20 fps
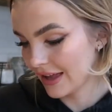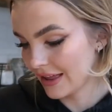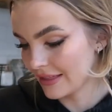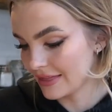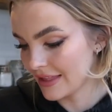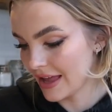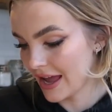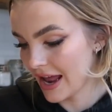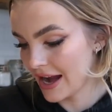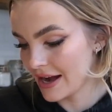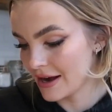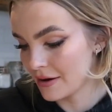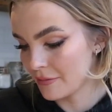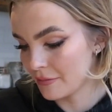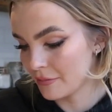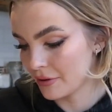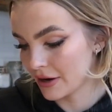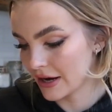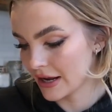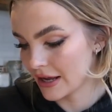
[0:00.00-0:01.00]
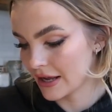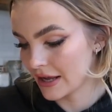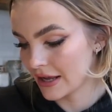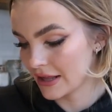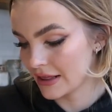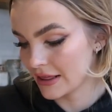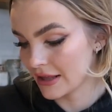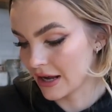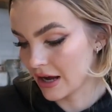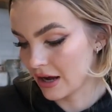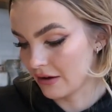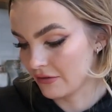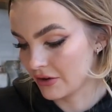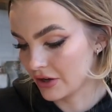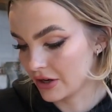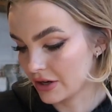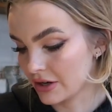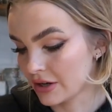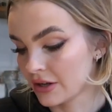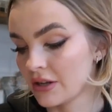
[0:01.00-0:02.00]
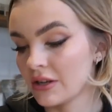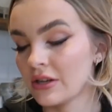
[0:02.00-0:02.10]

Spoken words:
and then preheat the oven.